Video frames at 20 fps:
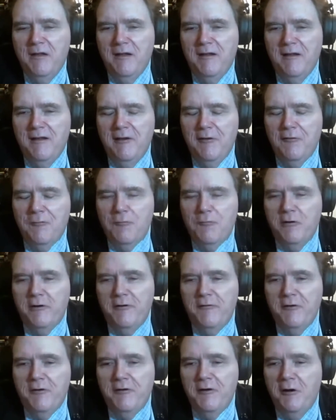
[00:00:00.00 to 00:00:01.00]
is
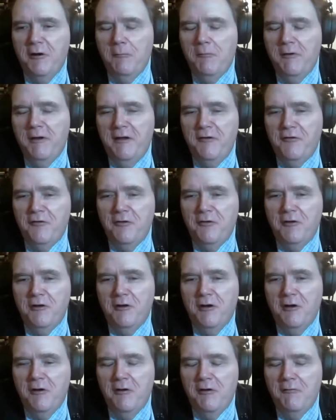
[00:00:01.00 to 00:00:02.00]
really the
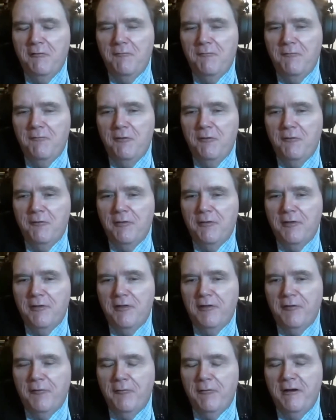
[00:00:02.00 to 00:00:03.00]
culmination of
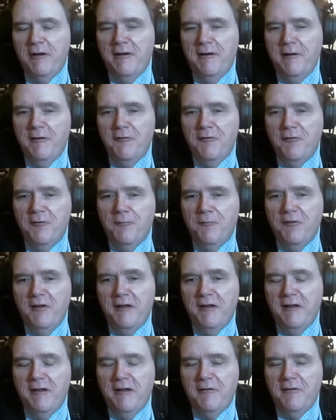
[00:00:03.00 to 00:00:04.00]
3 years of
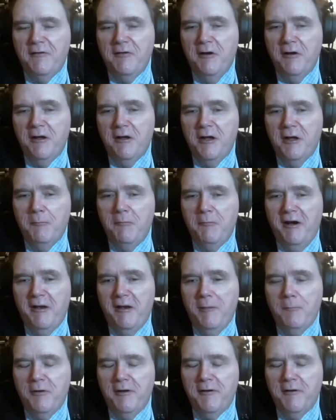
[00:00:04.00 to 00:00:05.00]
thinking and talking
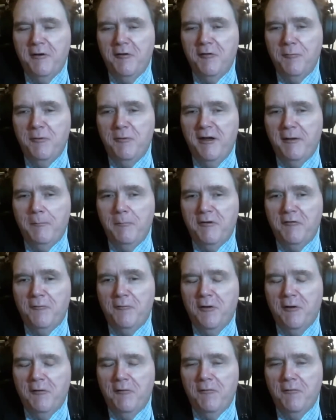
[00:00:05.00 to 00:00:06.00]
about it, but it goes back
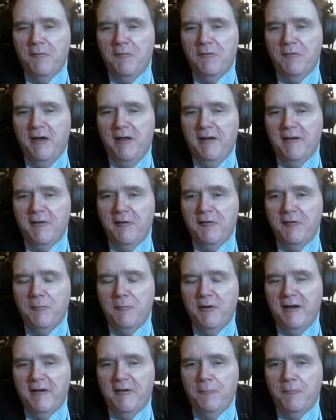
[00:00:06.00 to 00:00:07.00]
much farther than that. It
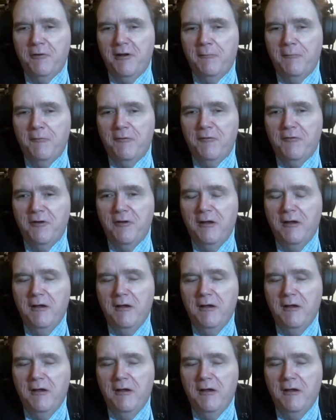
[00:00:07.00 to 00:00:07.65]
goes back to when I was